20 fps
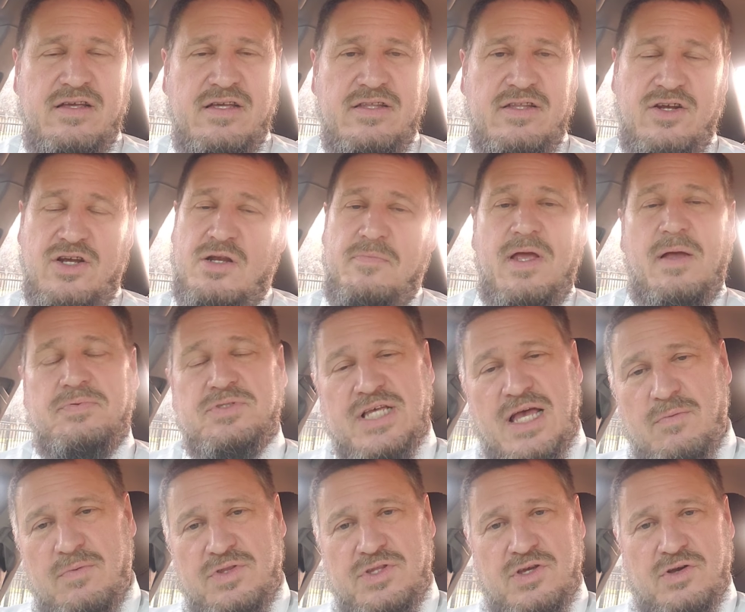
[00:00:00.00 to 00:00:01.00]
They're going to be
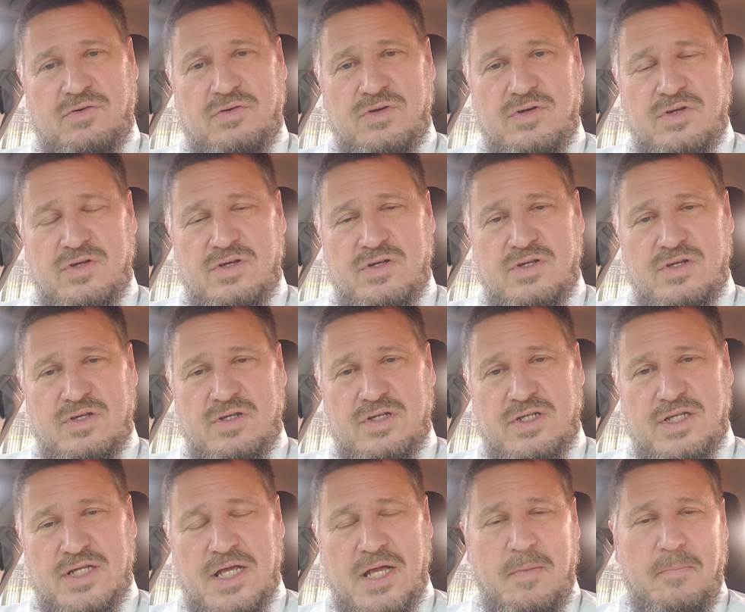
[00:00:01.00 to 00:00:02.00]
upset with you.
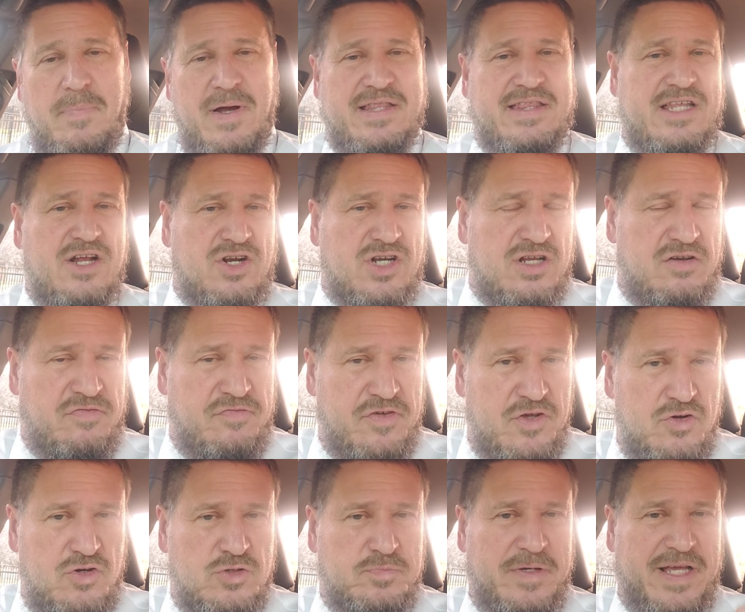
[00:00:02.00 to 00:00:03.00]
But they're
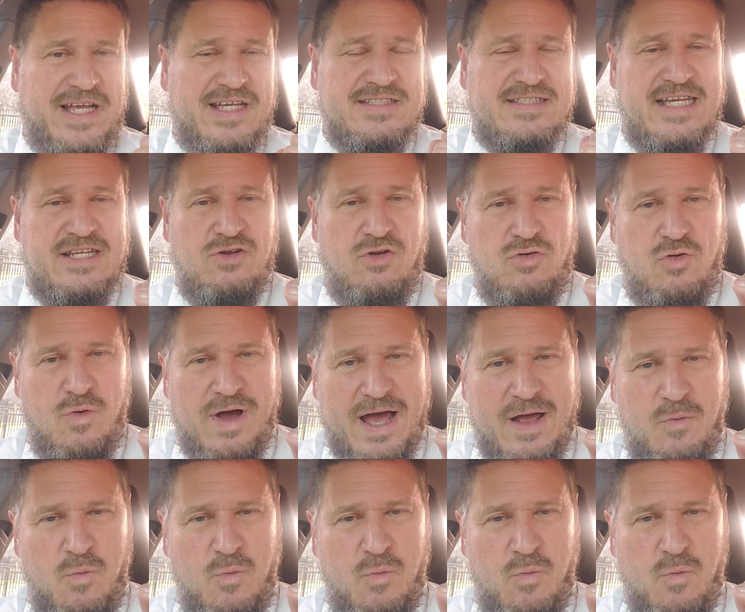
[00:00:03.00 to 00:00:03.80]
confused because they don't know